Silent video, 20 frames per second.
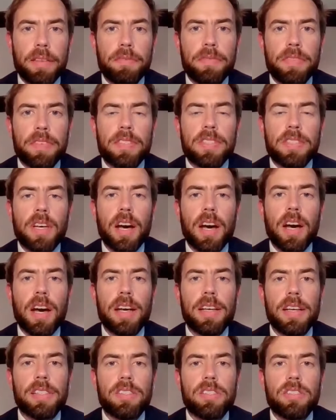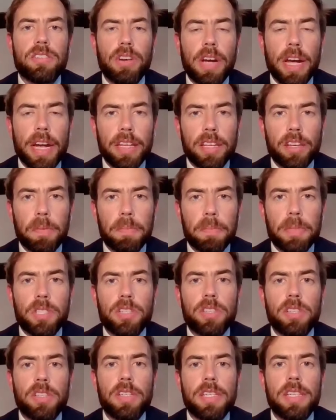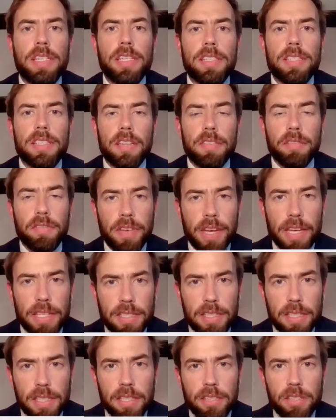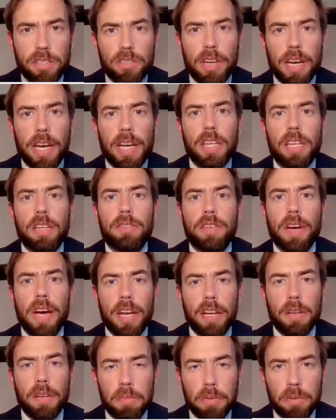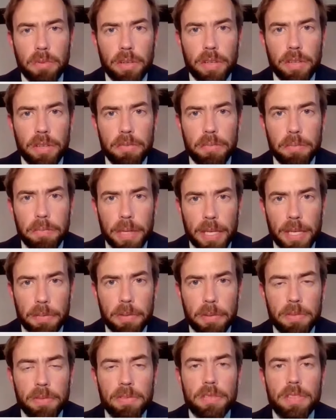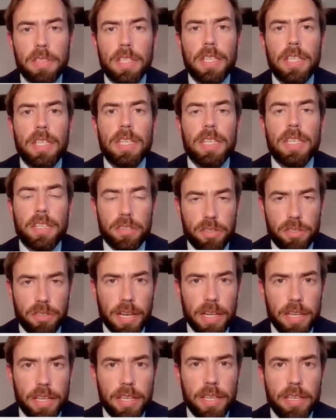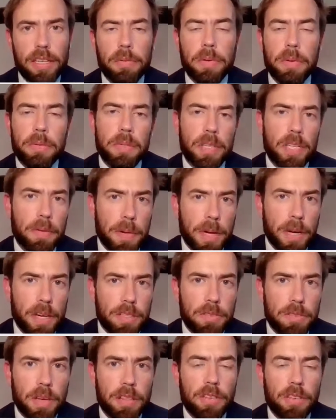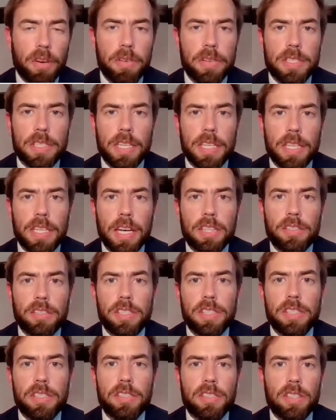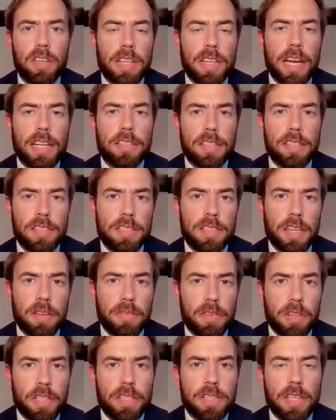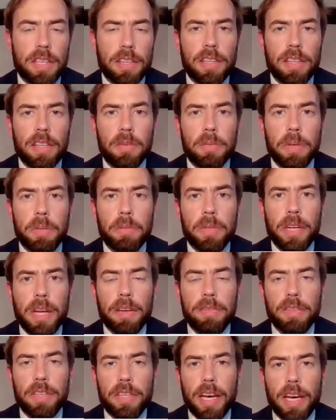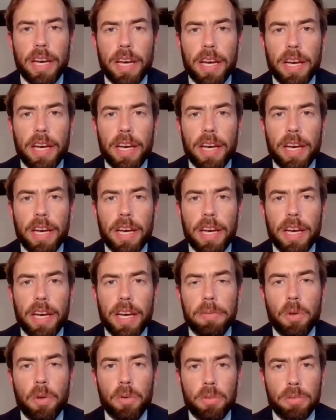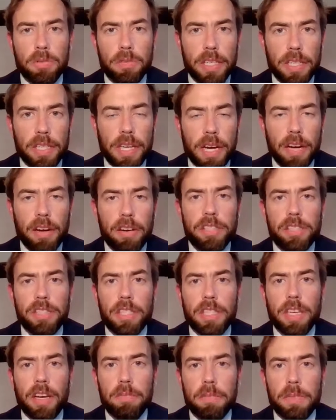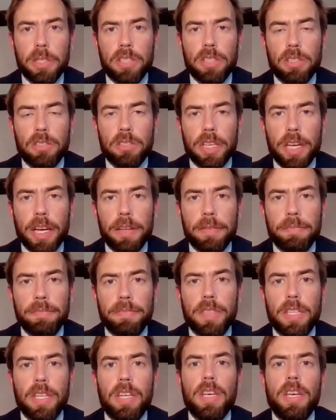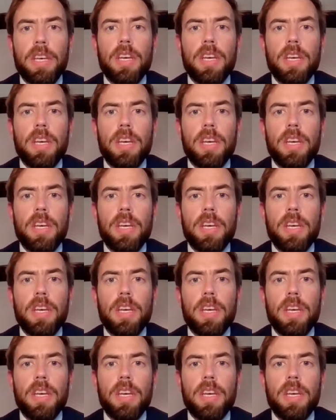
to emphasise training opportunities and investing in training for unemployed people in Australia when we compare it to other OECD countries. And so that is definitely something that we would advocate for or encourage the government to look at.